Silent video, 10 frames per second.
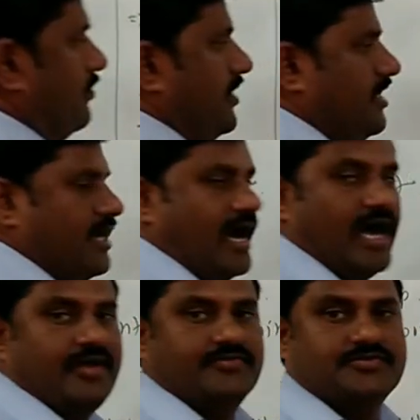
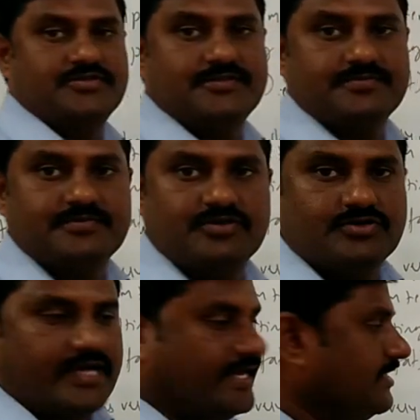beehives,
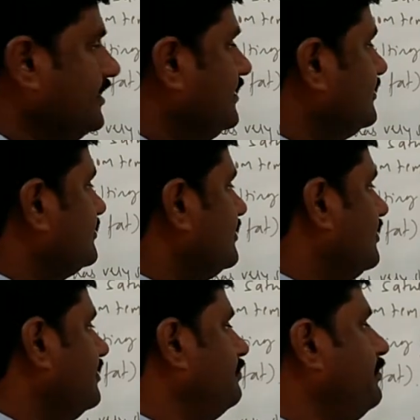right?
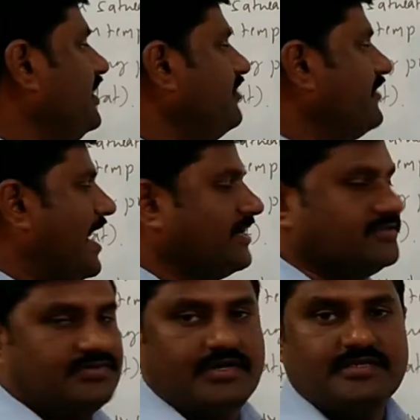So bee
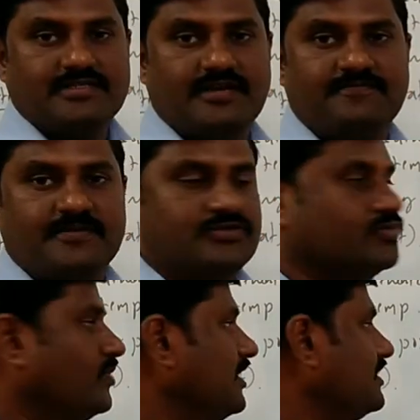wax itself is
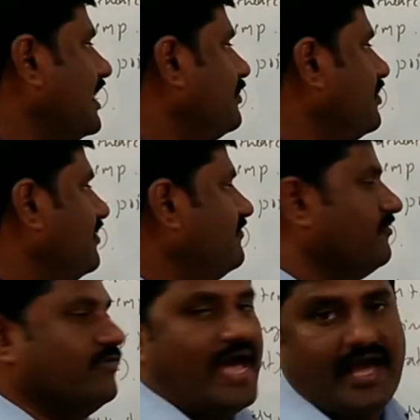one type
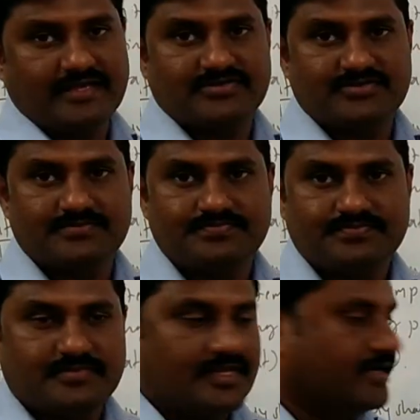of wax,
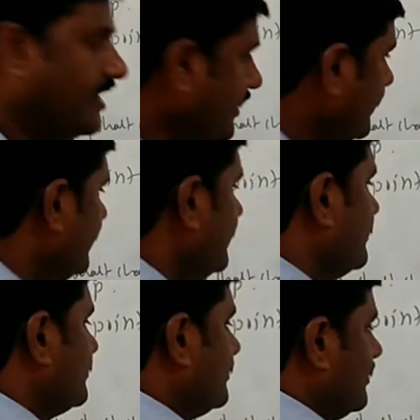
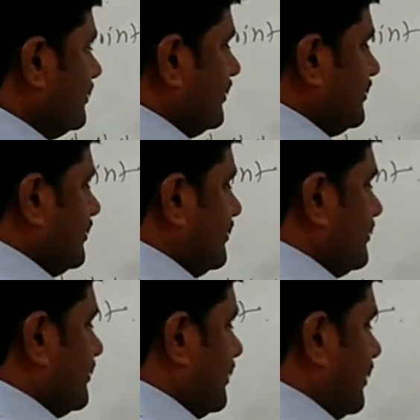right? So this
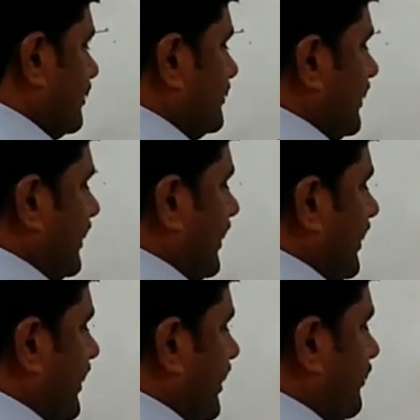is
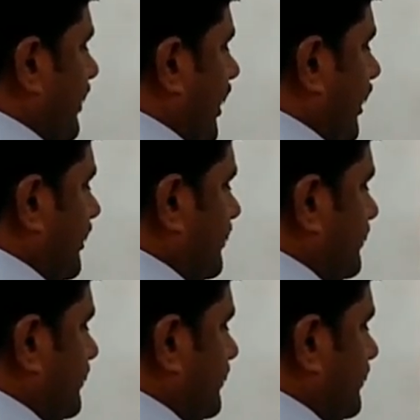secreted by